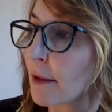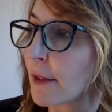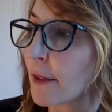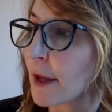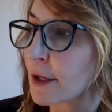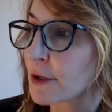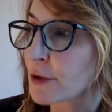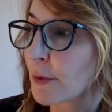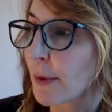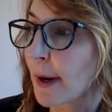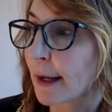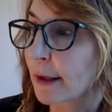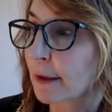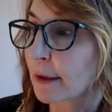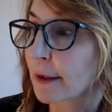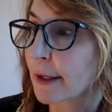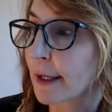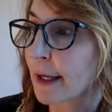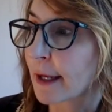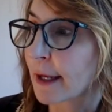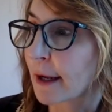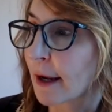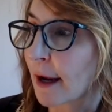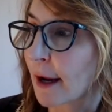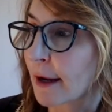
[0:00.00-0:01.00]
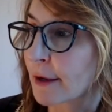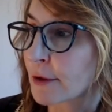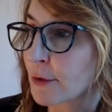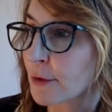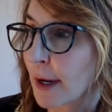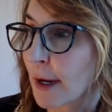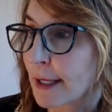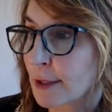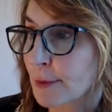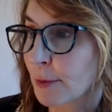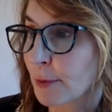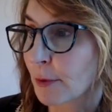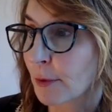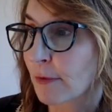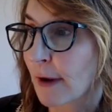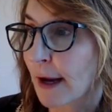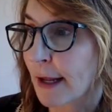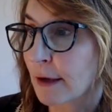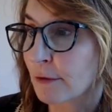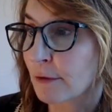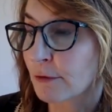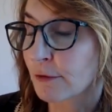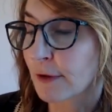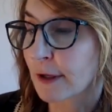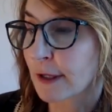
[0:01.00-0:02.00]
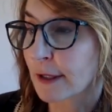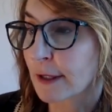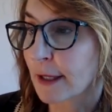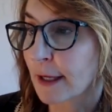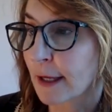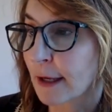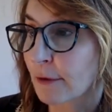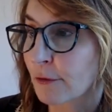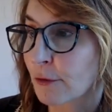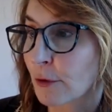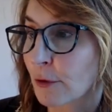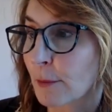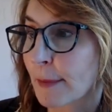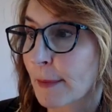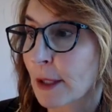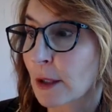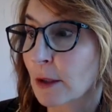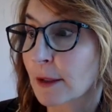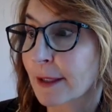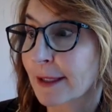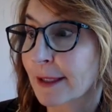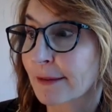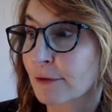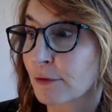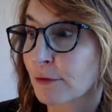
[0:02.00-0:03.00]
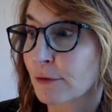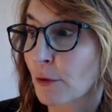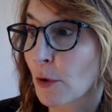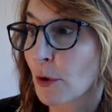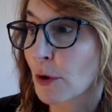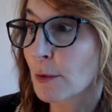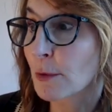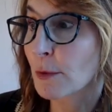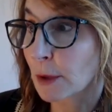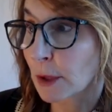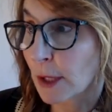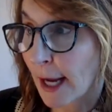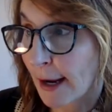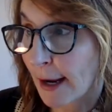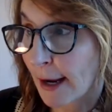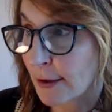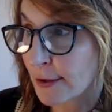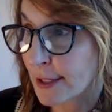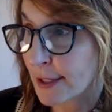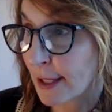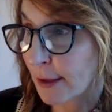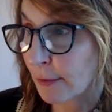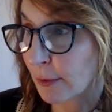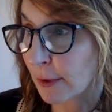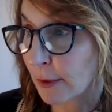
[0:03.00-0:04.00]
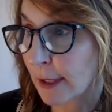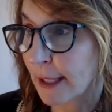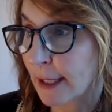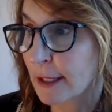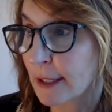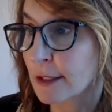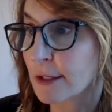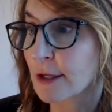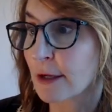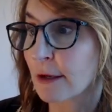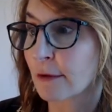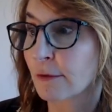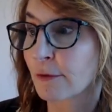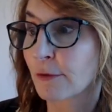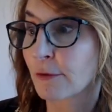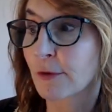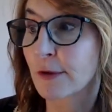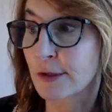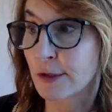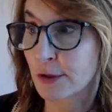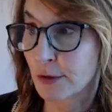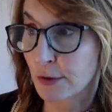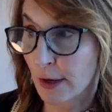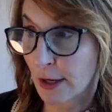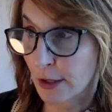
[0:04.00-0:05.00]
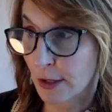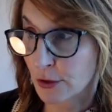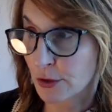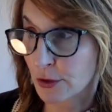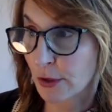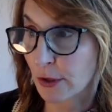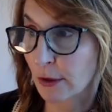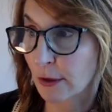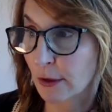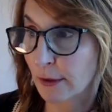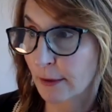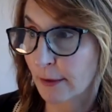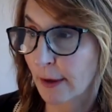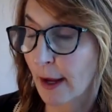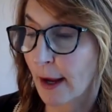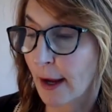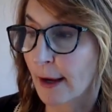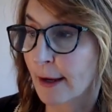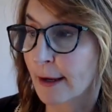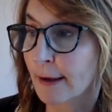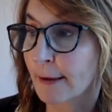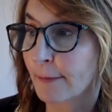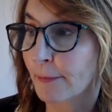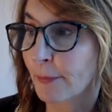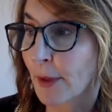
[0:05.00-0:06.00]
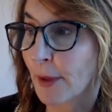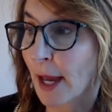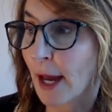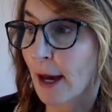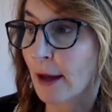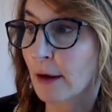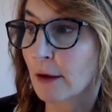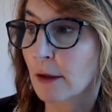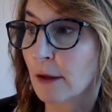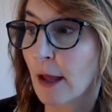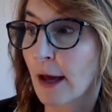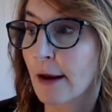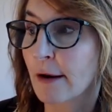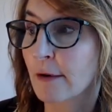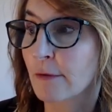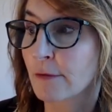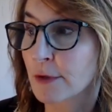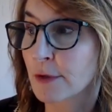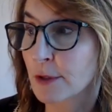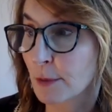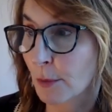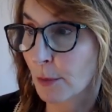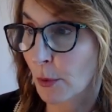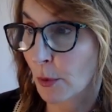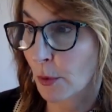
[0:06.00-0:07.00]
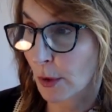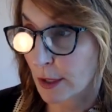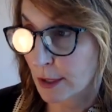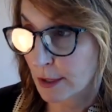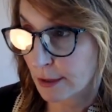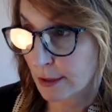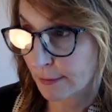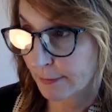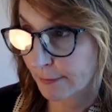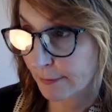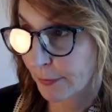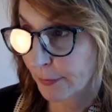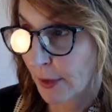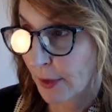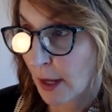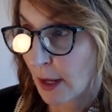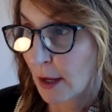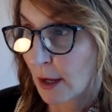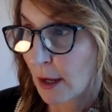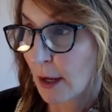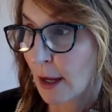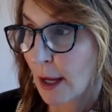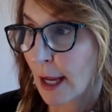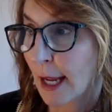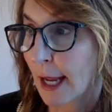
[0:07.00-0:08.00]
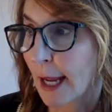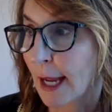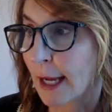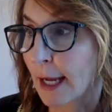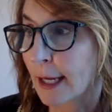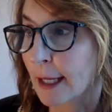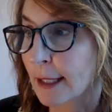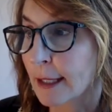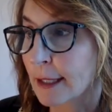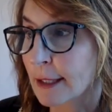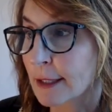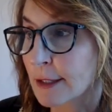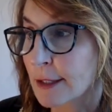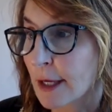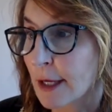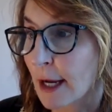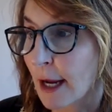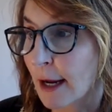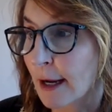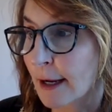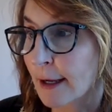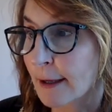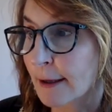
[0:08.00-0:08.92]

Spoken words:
that directly address providing funding for middle and affordable housing related to infrastructure, had a lot of support. And